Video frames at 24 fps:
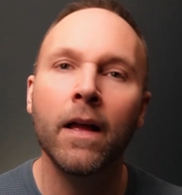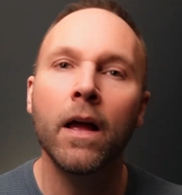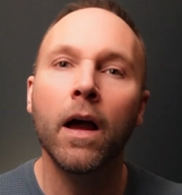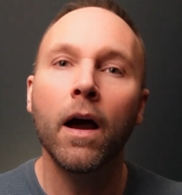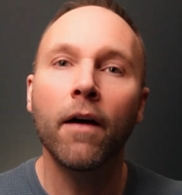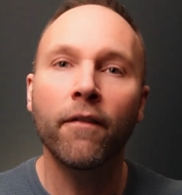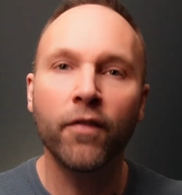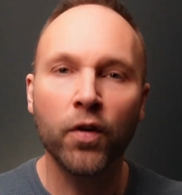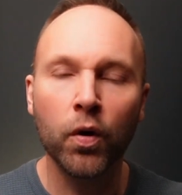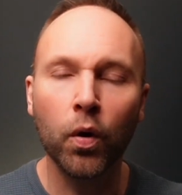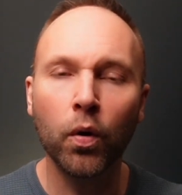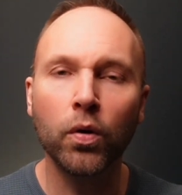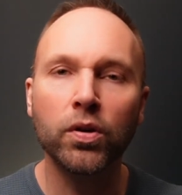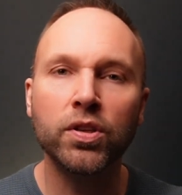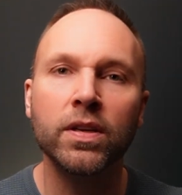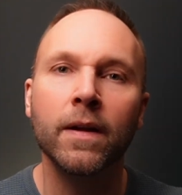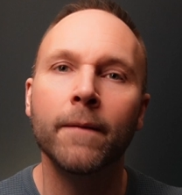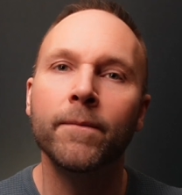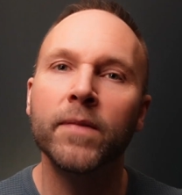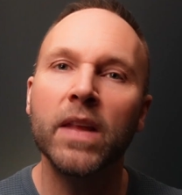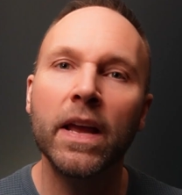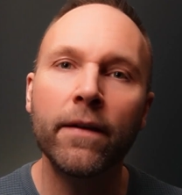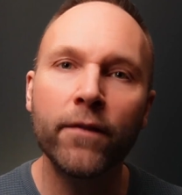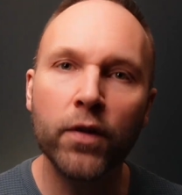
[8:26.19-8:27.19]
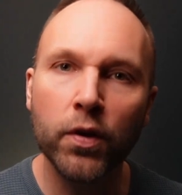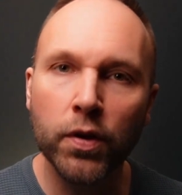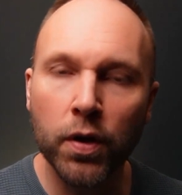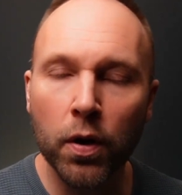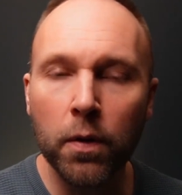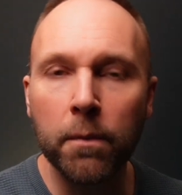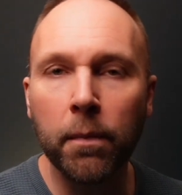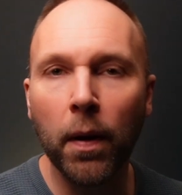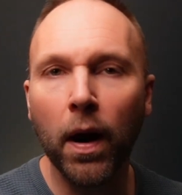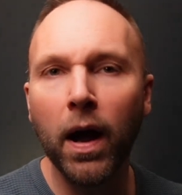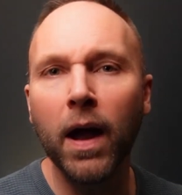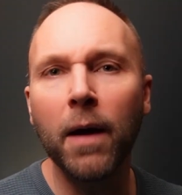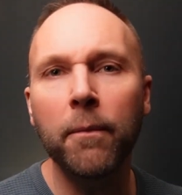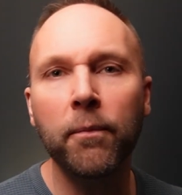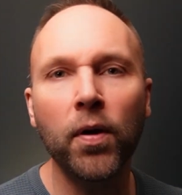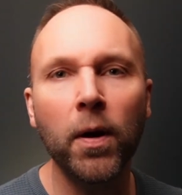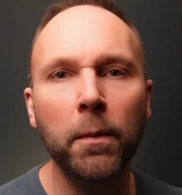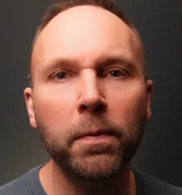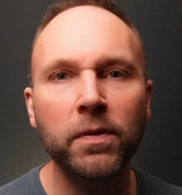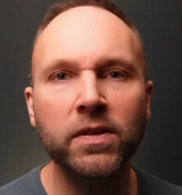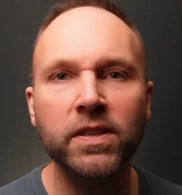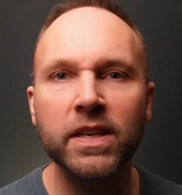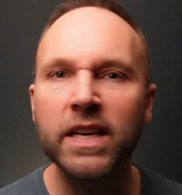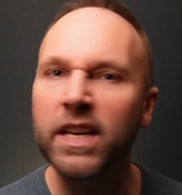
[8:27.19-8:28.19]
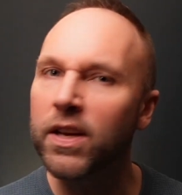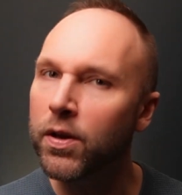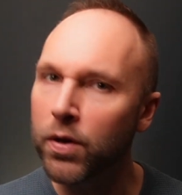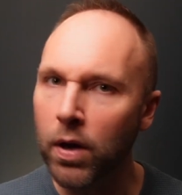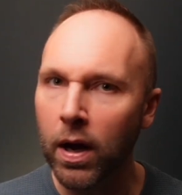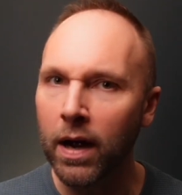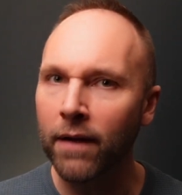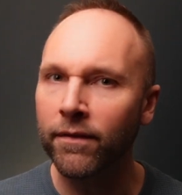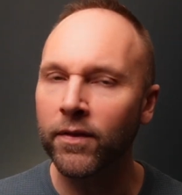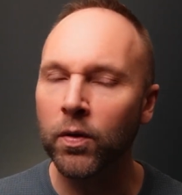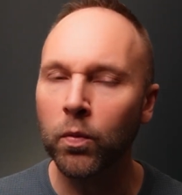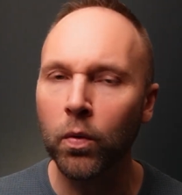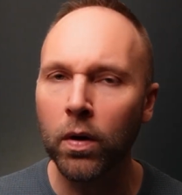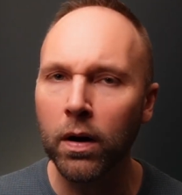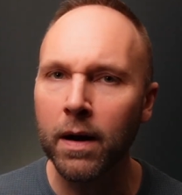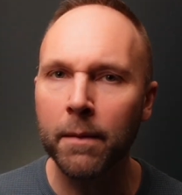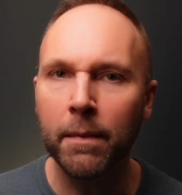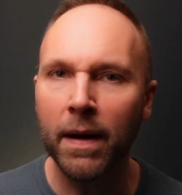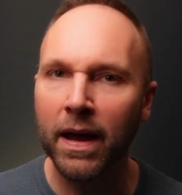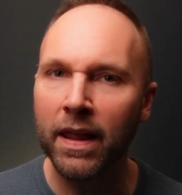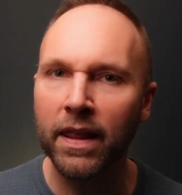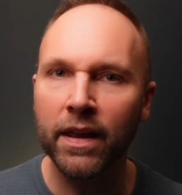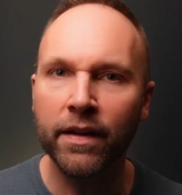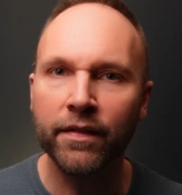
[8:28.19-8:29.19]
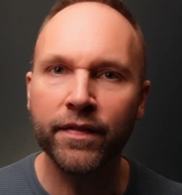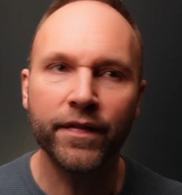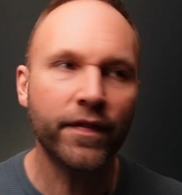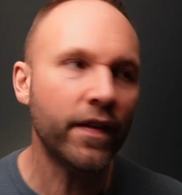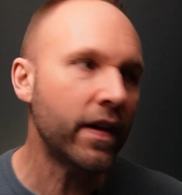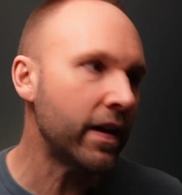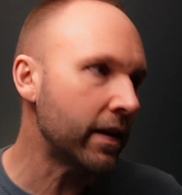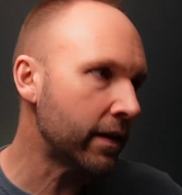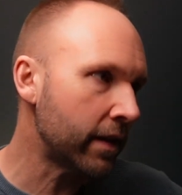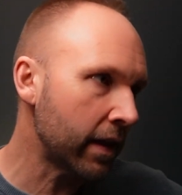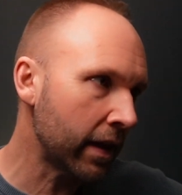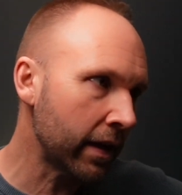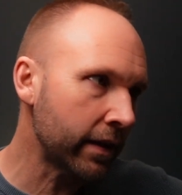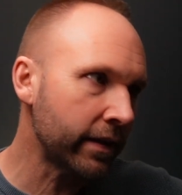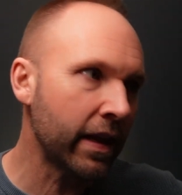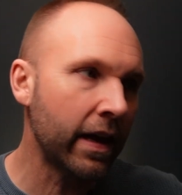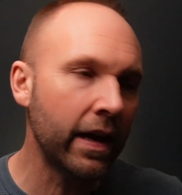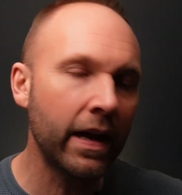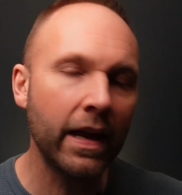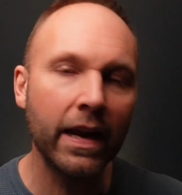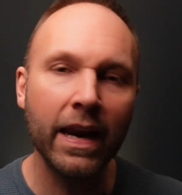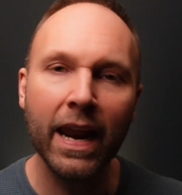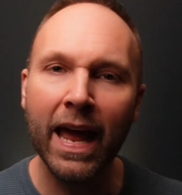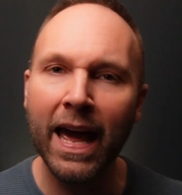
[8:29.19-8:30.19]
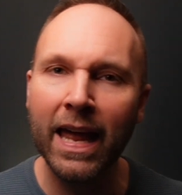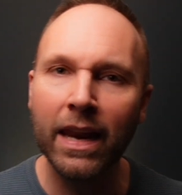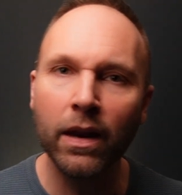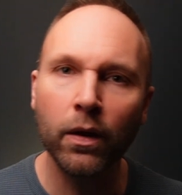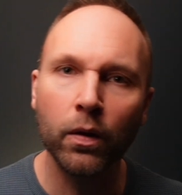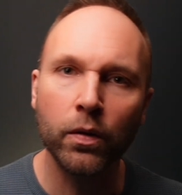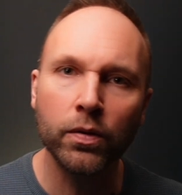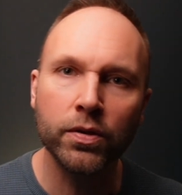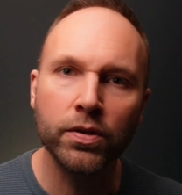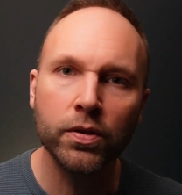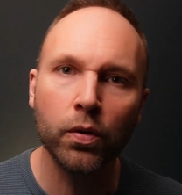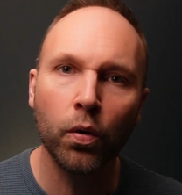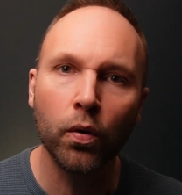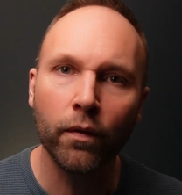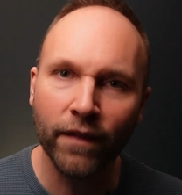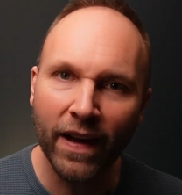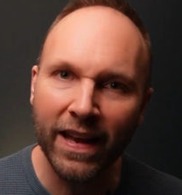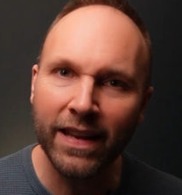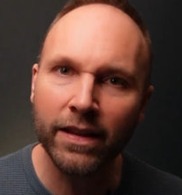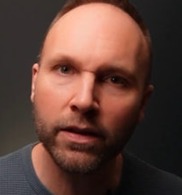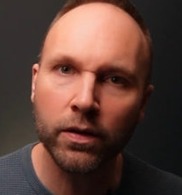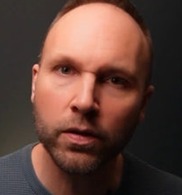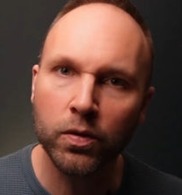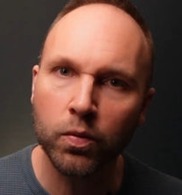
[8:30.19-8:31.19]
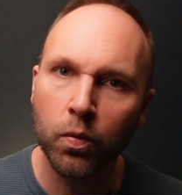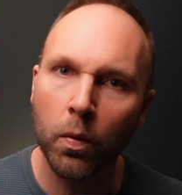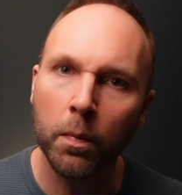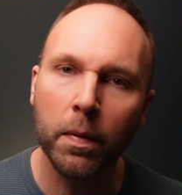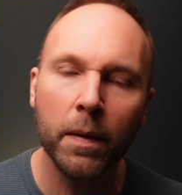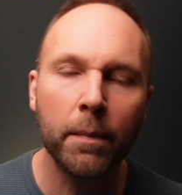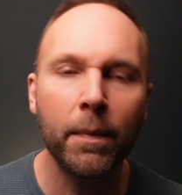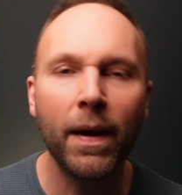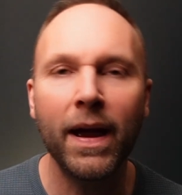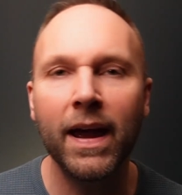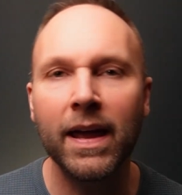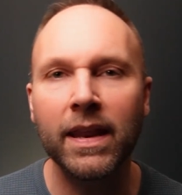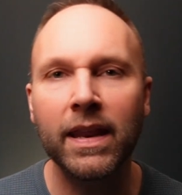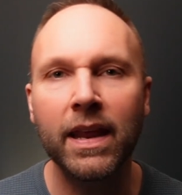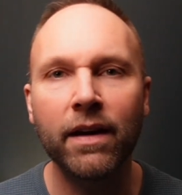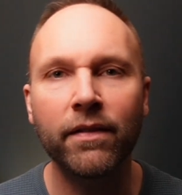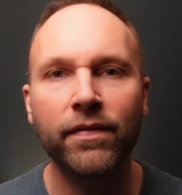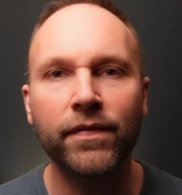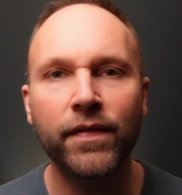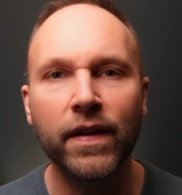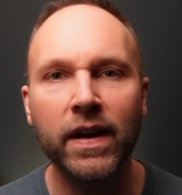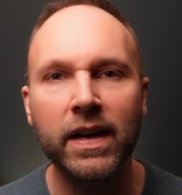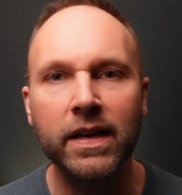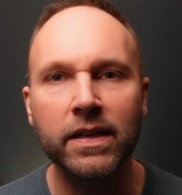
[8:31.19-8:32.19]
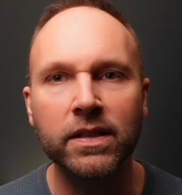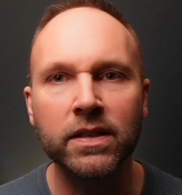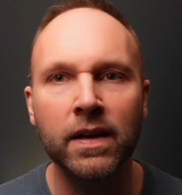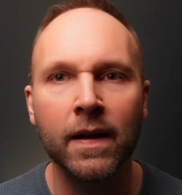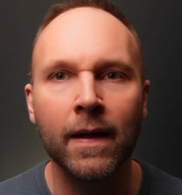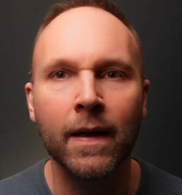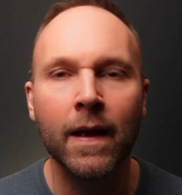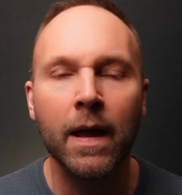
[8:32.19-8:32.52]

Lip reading: Of course, if you do buy a property, you don't have to worry about their fee. Their landlords or vendors will be paying their fees.